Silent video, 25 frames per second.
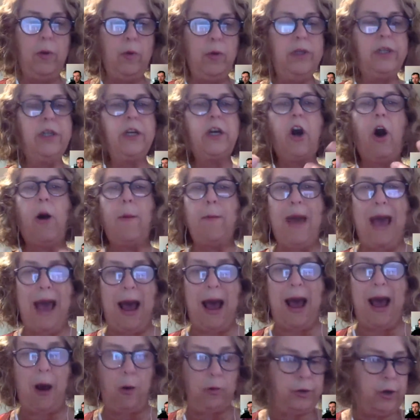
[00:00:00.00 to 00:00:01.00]
when to come
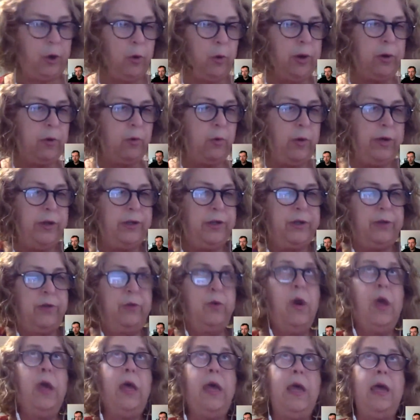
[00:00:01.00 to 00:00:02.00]
out, knowing when
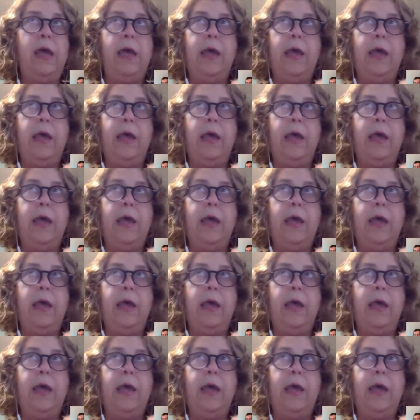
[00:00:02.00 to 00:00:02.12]
to